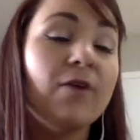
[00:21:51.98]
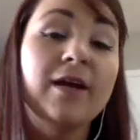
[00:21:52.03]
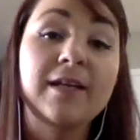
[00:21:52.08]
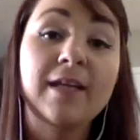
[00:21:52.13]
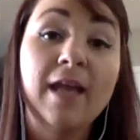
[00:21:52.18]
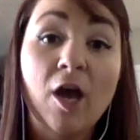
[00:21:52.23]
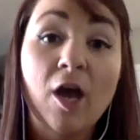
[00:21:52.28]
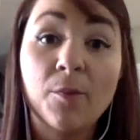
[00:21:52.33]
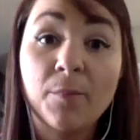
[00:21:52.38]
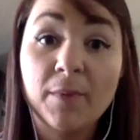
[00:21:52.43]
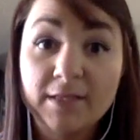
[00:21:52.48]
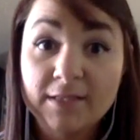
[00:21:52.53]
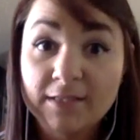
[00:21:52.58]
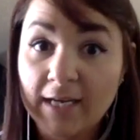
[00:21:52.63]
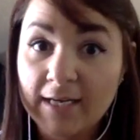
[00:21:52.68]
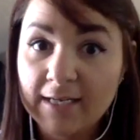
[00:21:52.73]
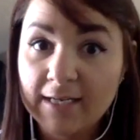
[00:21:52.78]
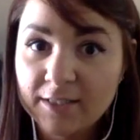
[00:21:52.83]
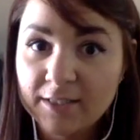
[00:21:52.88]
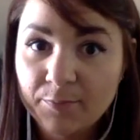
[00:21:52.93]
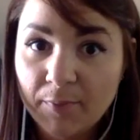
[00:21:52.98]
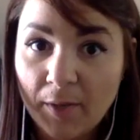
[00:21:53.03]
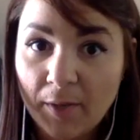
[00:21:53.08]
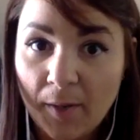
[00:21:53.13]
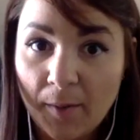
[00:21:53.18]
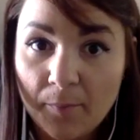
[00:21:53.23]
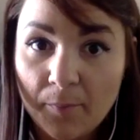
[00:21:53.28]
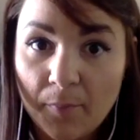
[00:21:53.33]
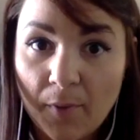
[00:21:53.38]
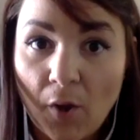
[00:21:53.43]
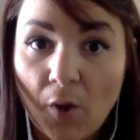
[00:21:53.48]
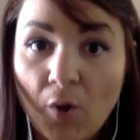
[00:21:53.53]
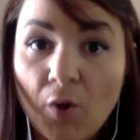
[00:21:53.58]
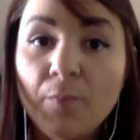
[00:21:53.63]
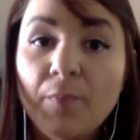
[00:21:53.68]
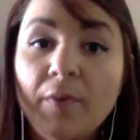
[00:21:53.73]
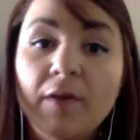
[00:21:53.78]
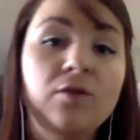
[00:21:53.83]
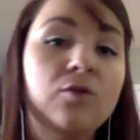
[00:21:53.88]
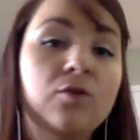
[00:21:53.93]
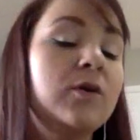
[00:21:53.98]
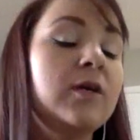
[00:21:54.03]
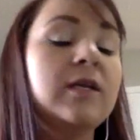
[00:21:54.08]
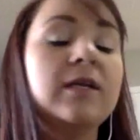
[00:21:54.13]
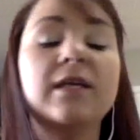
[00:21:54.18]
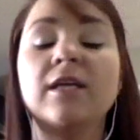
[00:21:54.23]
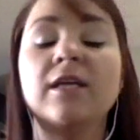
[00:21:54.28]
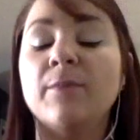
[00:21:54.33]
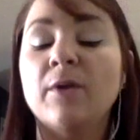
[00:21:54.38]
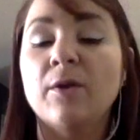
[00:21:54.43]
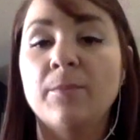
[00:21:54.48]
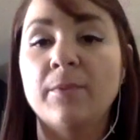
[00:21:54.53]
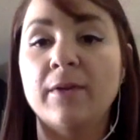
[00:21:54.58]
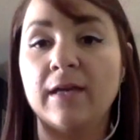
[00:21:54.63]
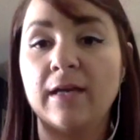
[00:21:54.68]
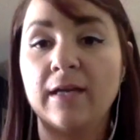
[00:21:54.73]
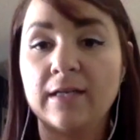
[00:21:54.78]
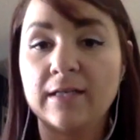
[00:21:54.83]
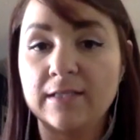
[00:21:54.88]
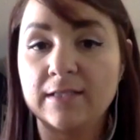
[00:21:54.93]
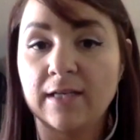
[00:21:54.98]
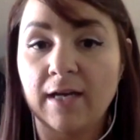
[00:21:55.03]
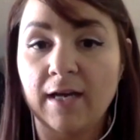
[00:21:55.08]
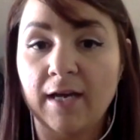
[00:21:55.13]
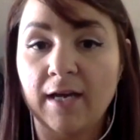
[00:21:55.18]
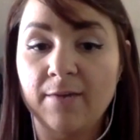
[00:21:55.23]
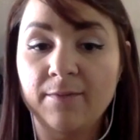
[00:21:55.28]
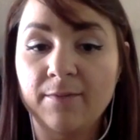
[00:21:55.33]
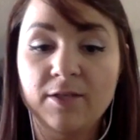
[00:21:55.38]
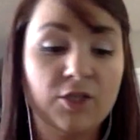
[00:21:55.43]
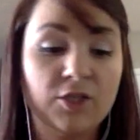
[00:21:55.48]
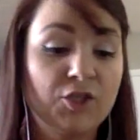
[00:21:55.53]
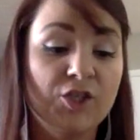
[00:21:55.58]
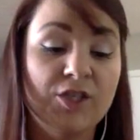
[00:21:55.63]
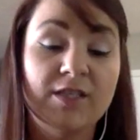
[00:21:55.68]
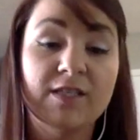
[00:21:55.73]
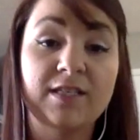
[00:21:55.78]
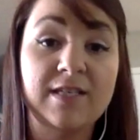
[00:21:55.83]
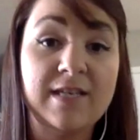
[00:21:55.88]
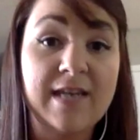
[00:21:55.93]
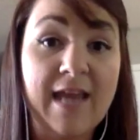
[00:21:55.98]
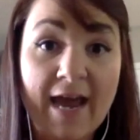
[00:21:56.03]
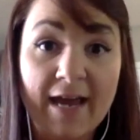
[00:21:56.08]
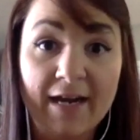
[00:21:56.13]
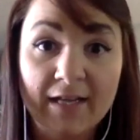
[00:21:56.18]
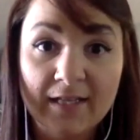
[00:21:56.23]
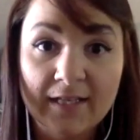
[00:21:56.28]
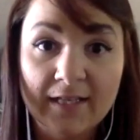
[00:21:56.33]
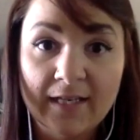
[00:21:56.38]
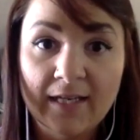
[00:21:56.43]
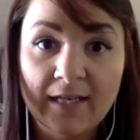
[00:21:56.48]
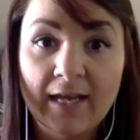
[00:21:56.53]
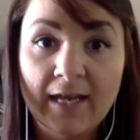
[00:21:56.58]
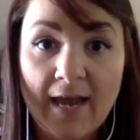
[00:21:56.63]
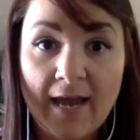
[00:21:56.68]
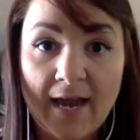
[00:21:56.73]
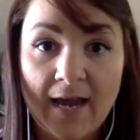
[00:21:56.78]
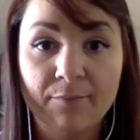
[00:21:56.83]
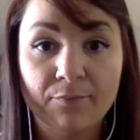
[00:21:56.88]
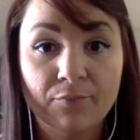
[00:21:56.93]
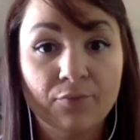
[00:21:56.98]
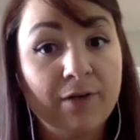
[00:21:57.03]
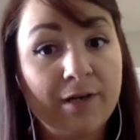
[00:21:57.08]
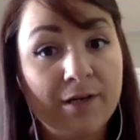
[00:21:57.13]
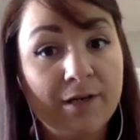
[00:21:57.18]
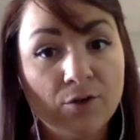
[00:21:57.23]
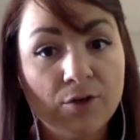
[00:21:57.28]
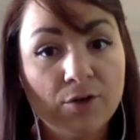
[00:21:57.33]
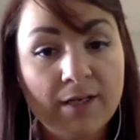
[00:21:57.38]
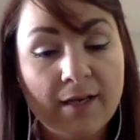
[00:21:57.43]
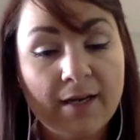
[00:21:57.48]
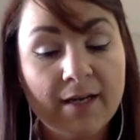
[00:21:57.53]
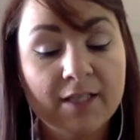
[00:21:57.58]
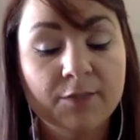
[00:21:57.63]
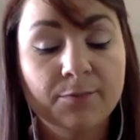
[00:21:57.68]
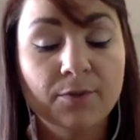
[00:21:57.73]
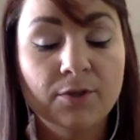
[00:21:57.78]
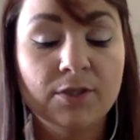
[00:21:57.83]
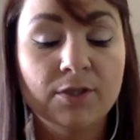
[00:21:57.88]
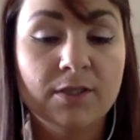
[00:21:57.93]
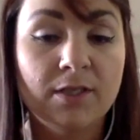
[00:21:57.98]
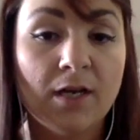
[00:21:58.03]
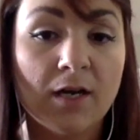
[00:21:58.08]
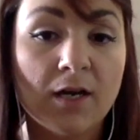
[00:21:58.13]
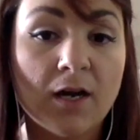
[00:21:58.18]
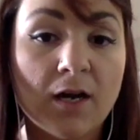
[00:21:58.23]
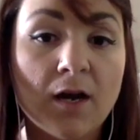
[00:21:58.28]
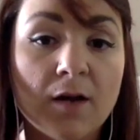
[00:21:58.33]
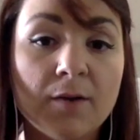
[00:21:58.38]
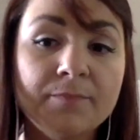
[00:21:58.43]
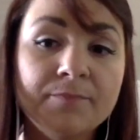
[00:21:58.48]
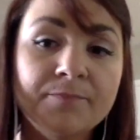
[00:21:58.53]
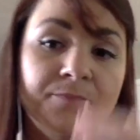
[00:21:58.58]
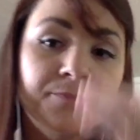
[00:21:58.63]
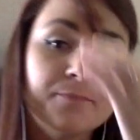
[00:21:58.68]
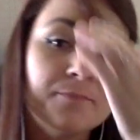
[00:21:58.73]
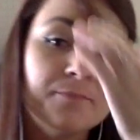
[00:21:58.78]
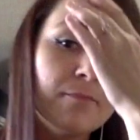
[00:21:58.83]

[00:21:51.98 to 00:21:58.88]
now my site is being built, but you can email me at any time. It's just Natalie@priorityexperts.com.